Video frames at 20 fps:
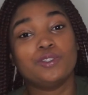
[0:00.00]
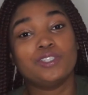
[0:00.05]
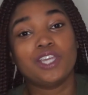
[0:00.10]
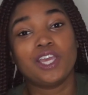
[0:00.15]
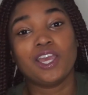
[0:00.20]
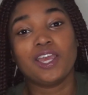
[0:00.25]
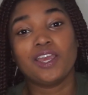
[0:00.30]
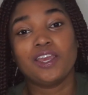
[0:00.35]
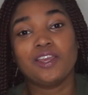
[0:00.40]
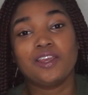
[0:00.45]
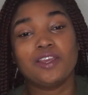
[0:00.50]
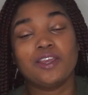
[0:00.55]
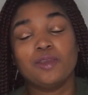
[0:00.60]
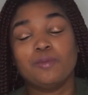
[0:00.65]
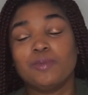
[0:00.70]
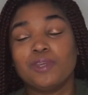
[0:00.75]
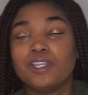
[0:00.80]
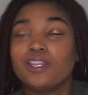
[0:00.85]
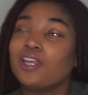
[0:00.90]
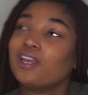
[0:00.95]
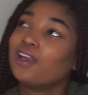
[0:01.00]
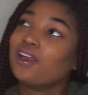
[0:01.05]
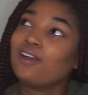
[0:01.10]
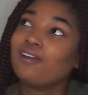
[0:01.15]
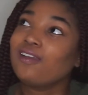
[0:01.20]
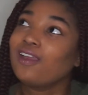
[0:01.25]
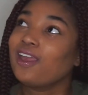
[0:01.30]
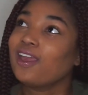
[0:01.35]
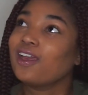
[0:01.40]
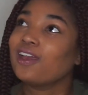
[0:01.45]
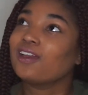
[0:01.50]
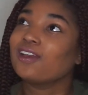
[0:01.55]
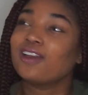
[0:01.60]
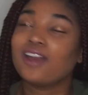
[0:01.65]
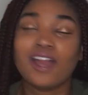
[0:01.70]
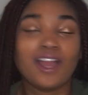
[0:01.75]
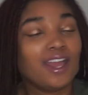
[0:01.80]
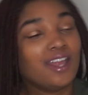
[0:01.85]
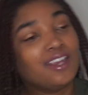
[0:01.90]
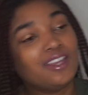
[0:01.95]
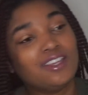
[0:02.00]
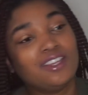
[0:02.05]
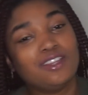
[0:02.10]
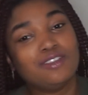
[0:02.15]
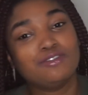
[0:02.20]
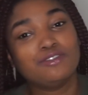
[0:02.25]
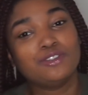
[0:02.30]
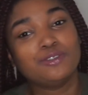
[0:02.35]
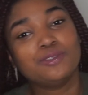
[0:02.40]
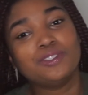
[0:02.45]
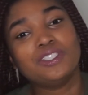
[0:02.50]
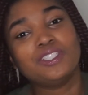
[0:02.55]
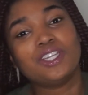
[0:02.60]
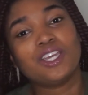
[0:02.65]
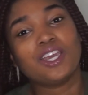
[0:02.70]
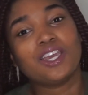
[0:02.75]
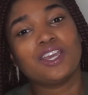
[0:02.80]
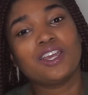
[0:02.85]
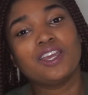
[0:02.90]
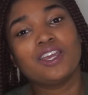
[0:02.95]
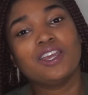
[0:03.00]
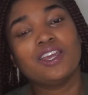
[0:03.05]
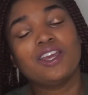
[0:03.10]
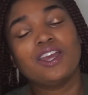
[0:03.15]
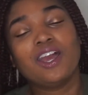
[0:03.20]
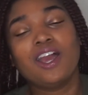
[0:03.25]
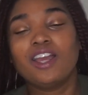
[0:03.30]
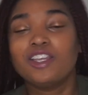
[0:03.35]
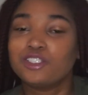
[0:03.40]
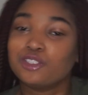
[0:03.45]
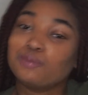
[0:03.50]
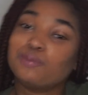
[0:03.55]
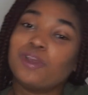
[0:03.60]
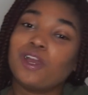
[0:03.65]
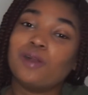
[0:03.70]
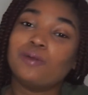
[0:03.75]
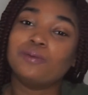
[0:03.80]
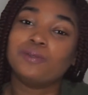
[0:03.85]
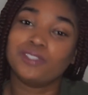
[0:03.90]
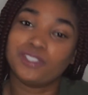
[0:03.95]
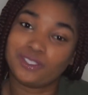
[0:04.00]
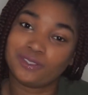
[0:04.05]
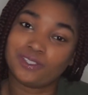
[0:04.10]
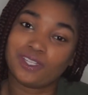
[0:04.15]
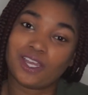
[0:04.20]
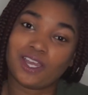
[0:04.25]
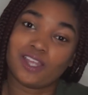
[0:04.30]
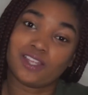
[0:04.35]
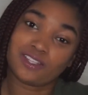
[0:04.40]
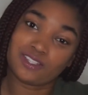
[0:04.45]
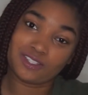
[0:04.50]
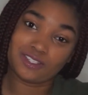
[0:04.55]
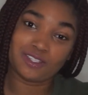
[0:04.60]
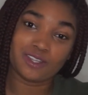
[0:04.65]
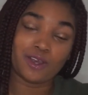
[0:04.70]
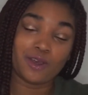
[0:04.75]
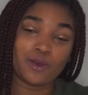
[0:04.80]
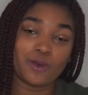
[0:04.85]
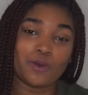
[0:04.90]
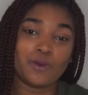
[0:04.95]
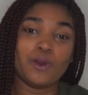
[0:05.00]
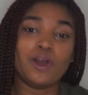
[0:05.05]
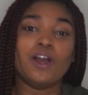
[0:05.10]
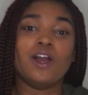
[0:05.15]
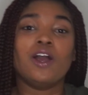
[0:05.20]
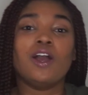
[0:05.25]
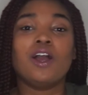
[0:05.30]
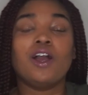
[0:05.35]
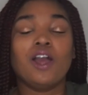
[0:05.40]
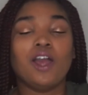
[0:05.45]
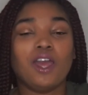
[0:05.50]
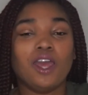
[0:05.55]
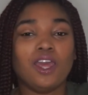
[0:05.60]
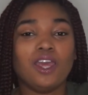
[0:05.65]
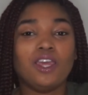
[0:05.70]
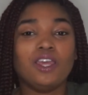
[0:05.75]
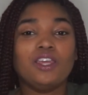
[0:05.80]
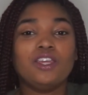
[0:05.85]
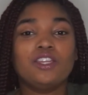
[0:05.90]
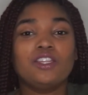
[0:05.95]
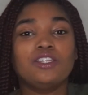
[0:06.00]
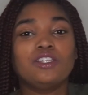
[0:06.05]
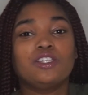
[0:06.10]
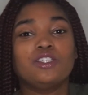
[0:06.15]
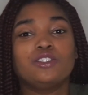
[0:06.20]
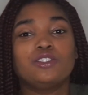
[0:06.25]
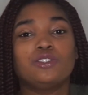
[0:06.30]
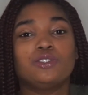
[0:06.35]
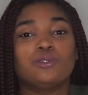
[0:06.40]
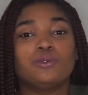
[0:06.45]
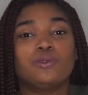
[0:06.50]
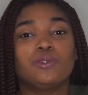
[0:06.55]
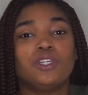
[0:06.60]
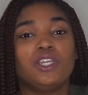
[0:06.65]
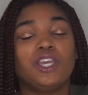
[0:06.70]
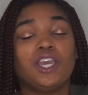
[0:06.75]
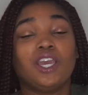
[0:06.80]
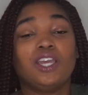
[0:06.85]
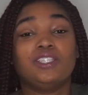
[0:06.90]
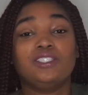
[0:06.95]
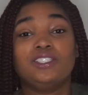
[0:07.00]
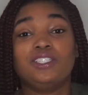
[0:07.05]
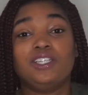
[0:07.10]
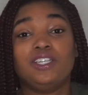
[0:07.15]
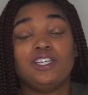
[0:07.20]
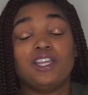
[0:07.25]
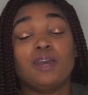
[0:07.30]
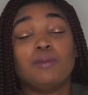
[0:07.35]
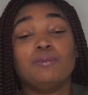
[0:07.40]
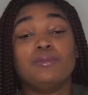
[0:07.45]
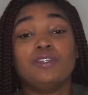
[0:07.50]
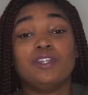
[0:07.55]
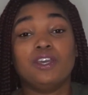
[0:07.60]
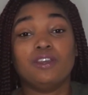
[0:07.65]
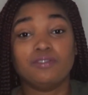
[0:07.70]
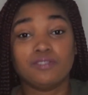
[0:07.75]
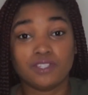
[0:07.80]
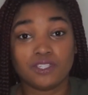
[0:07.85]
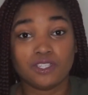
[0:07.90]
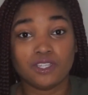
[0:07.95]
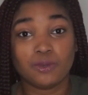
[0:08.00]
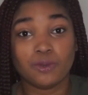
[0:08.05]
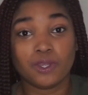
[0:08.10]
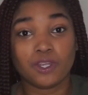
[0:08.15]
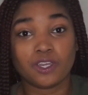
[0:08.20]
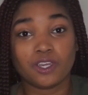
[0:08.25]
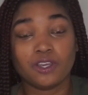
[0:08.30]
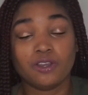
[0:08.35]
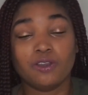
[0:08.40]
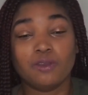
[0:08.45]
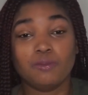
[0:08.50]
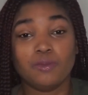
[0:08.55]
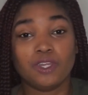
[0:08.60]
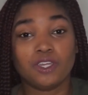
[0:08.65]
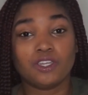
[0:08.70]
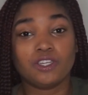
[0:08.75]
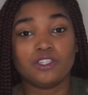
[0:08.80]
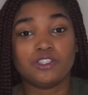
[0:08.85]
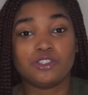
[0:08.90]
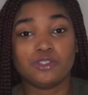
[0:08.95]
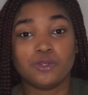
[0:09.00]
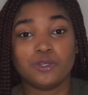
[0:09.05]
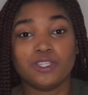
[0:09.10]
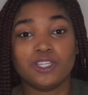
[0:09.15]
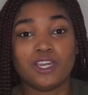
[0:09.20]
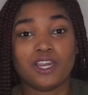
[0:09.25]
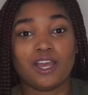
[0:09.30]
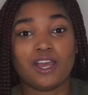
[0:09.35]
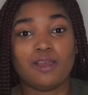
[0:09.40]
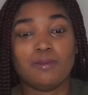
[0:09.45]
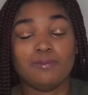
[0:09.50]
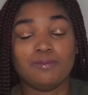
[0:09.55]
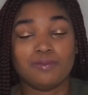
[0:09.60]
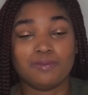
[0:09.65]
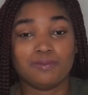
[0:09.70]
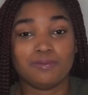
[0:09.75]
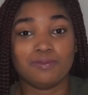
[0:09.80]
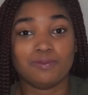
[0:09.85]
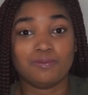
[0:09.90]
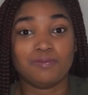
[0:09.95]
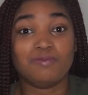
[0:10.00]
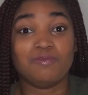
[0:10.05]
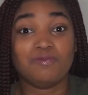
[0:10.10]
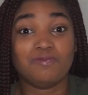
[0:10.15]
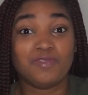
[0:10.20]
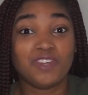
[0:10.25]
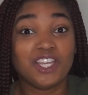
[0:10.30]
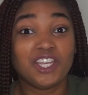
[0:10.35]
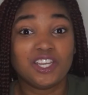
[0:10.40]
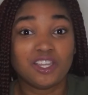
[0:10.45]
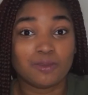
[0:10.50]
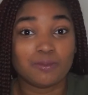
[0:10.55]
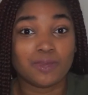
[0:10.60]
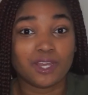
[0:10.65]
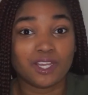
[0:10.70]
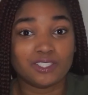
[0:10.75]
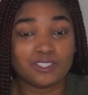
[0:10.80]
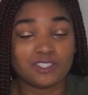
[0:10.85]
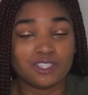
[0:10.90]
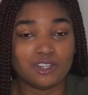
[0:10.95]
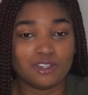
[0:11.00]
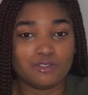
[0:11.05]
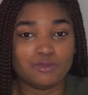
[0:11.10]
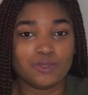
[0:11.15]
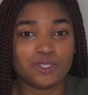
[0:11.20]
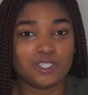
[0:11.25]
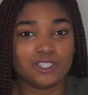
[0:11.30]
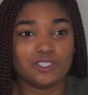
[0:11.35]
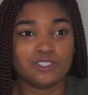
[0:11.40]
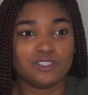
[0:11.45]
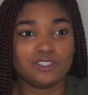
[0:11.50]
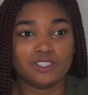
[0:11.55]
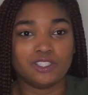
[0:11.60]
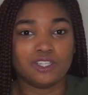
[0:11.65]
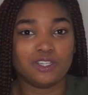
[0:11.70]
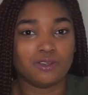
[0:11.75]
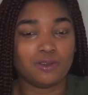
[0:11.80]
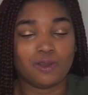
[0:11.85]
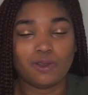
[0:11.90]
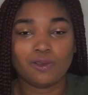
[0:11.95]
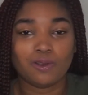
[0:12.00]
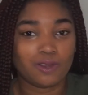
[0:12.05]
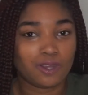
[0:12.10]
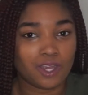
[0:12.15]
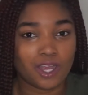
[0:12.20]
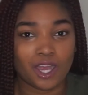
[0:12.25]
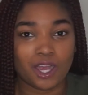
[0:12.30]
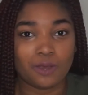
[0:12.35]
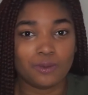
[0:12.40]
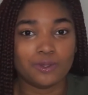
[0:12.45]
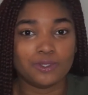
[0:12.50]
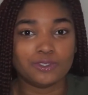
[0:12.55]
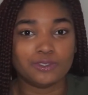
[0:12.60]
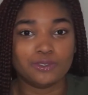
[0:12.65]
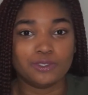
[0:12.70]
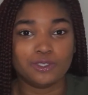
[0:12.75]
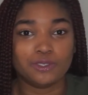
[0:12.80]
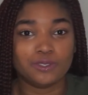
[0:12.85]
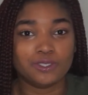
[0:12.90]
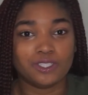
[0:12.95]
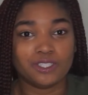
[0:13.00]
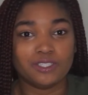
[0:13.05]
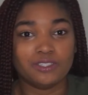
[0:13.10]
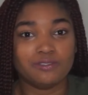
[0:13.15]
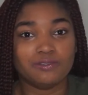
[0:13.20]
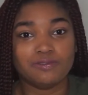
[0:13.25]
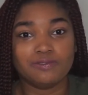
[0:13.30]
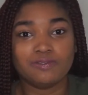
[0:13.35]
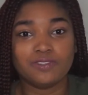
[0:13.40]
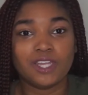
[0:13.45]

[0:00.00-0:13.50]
day and be like, oh yeah, I didn't eat food today. I should probably do that. So in 2018, I'm definitely working on making sure that I'm feeding myself because, you know, how else do you live?